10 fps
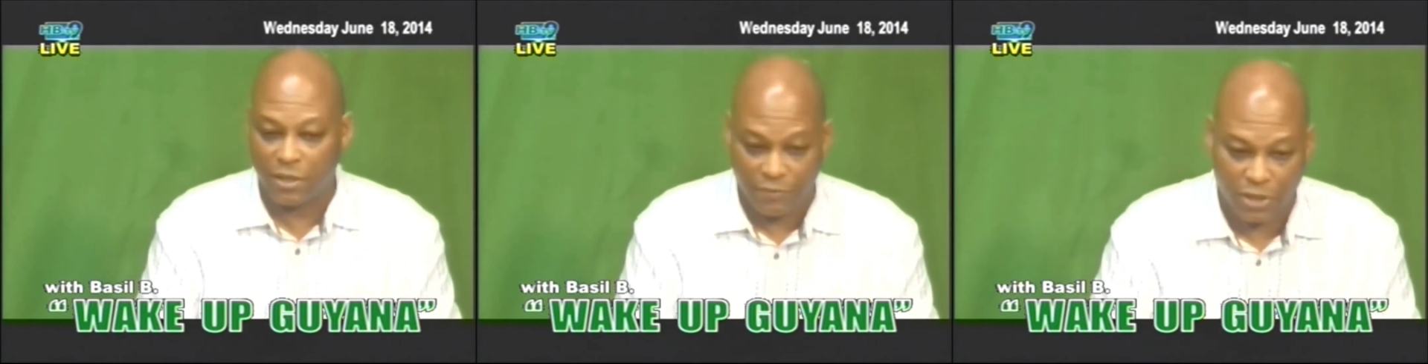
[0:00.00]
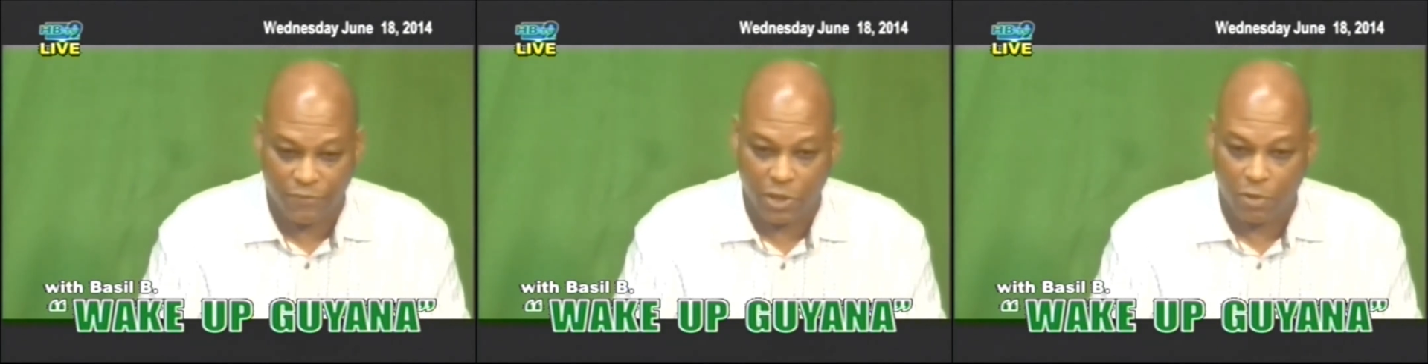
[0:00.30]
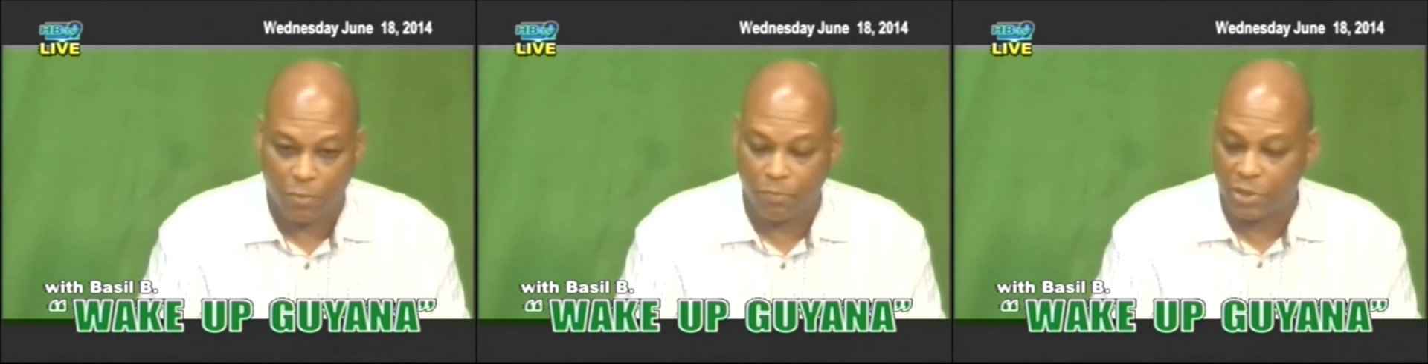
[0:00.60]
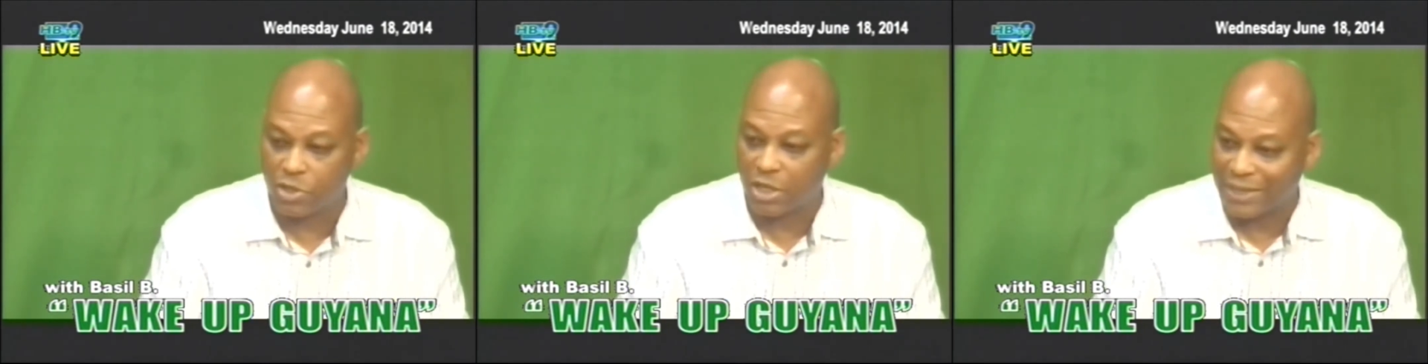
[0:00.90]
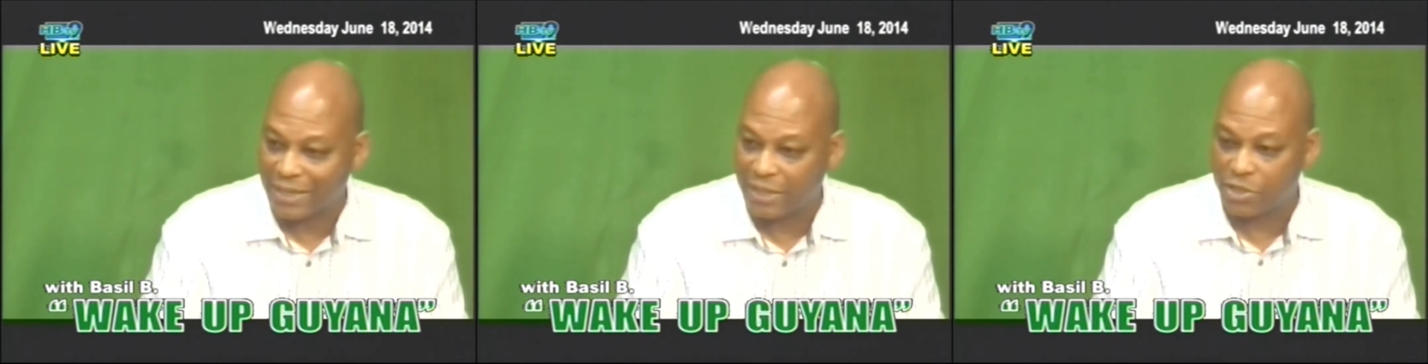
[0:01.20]
Mm-hmm. And it,
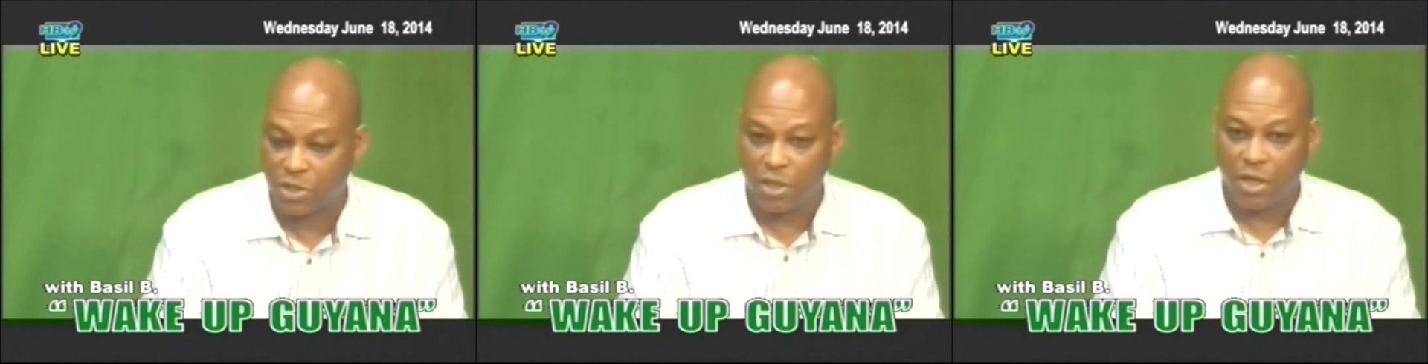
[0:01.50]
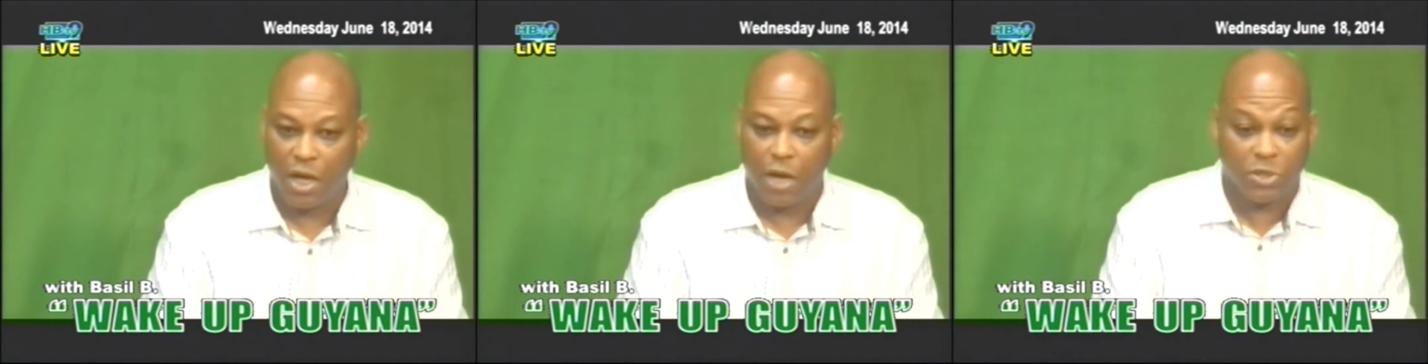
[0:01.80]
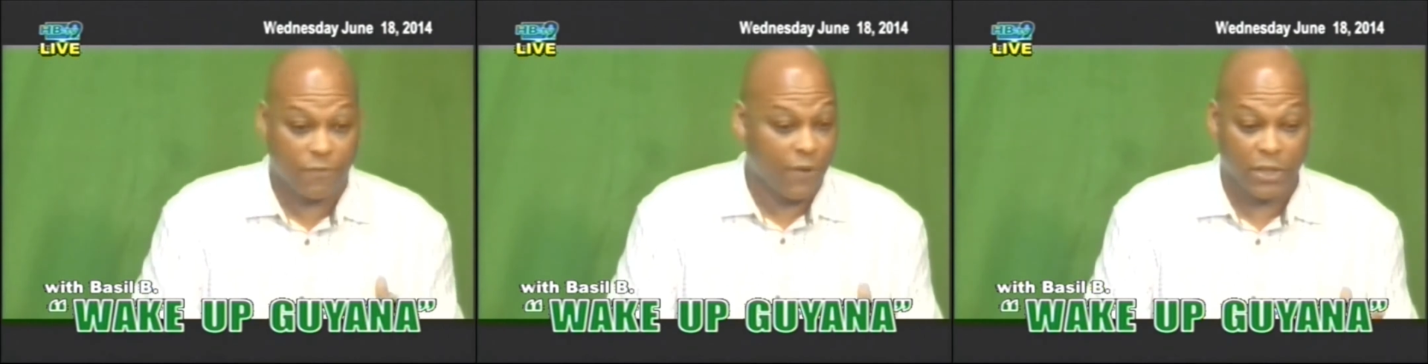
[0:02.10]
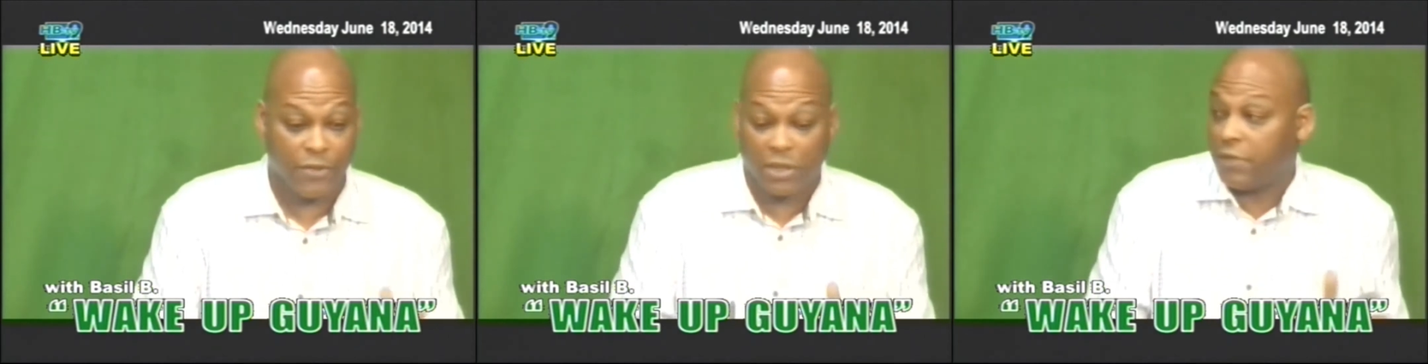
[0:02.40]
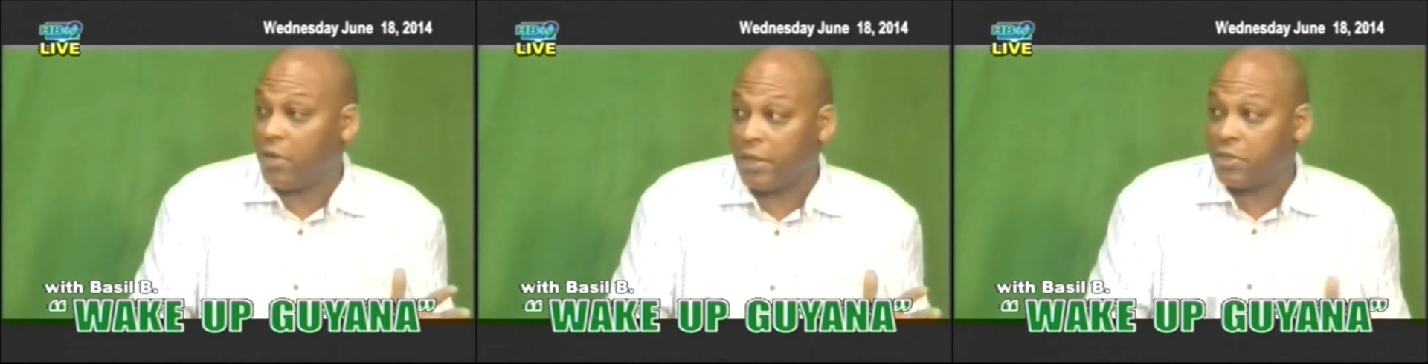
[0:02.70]
it, seems to work because I always have
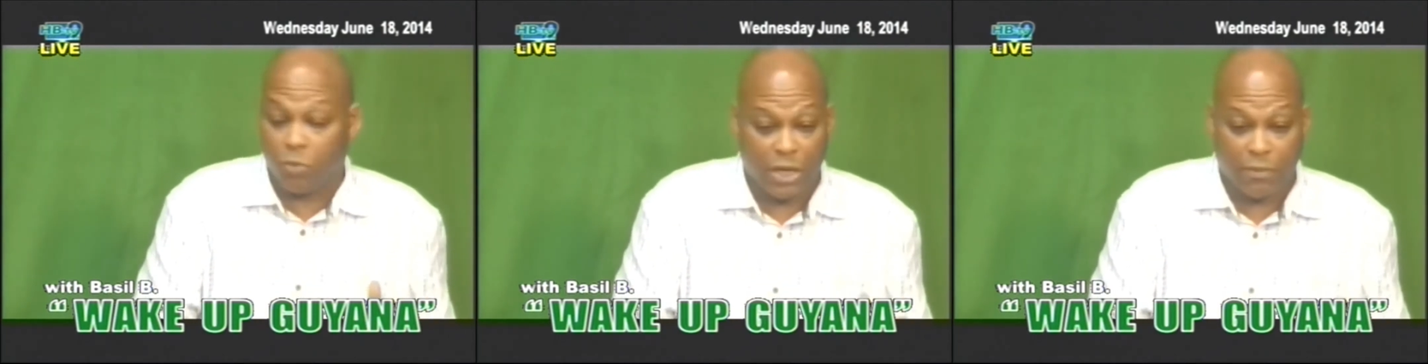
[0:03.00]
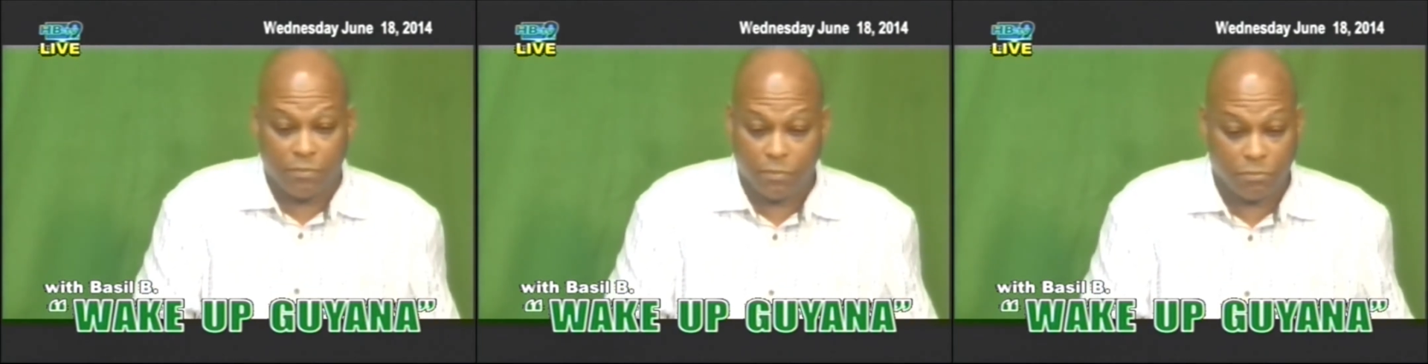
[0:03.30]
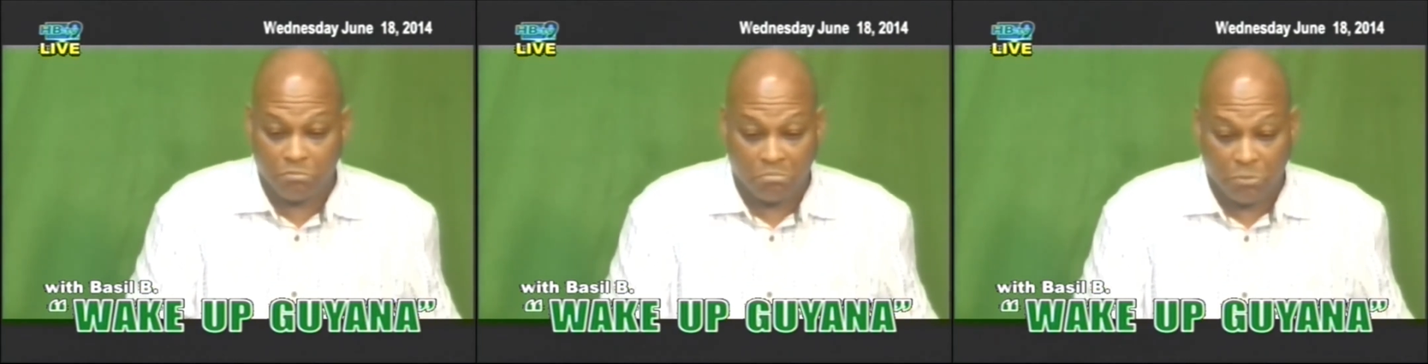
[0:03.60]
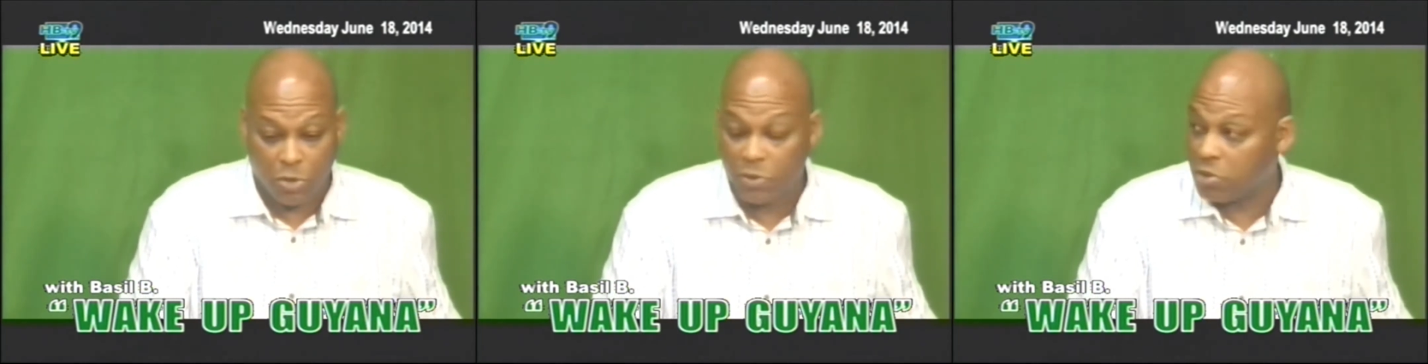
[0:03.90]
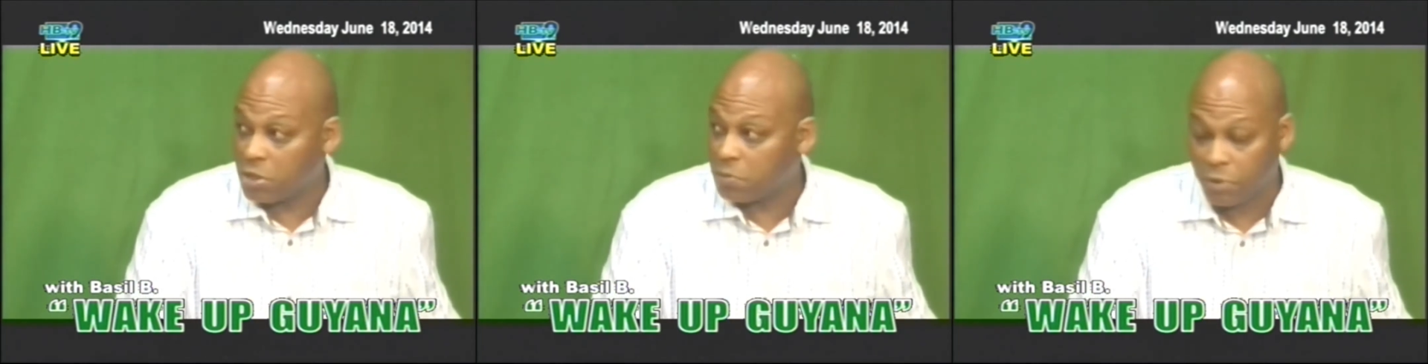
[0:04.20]
lots of people from different backgrounds
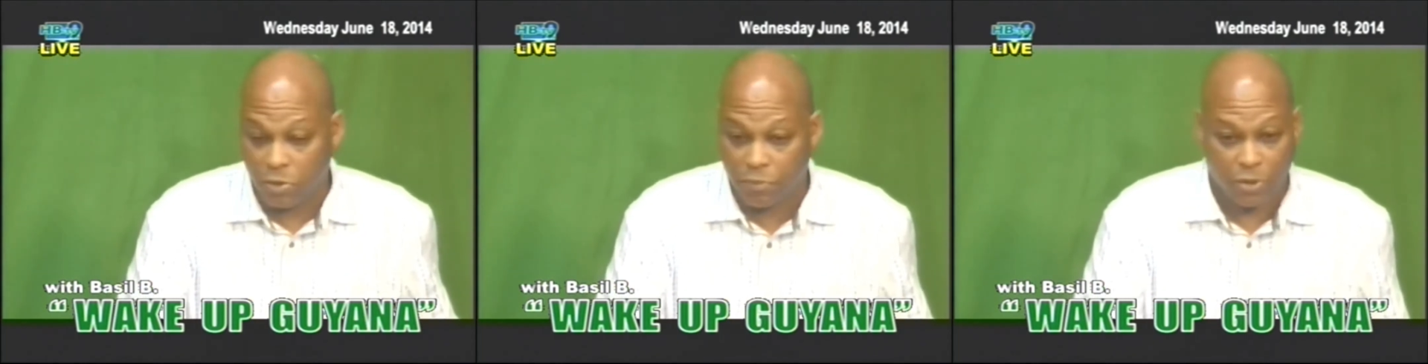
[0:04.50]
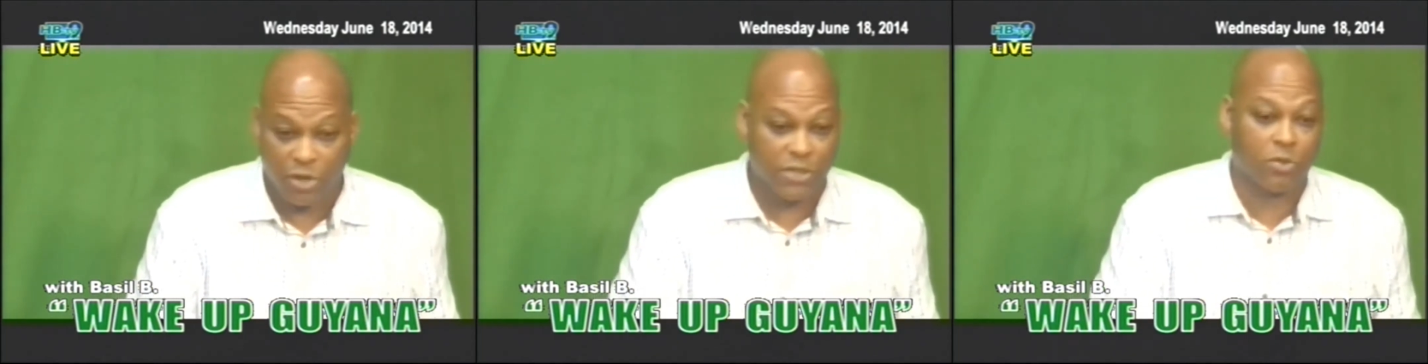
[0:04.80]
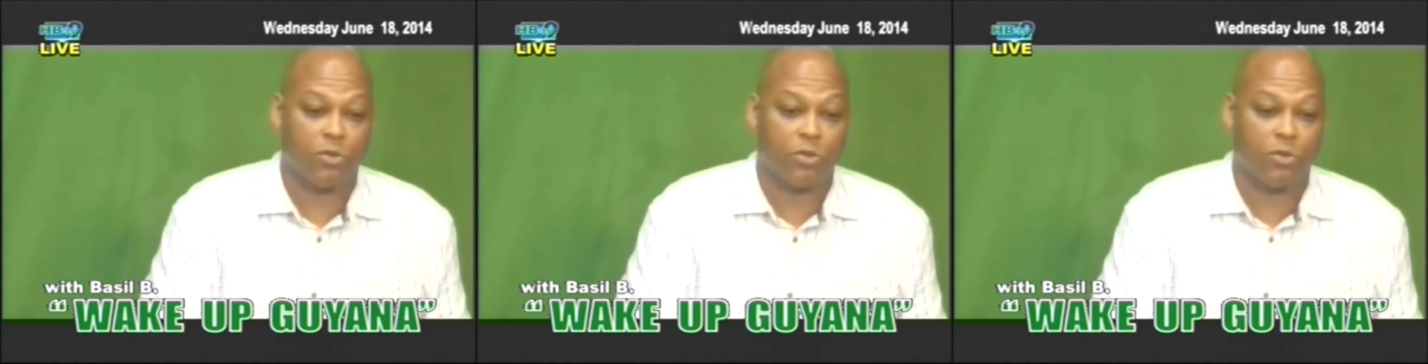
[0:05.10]
coming to my events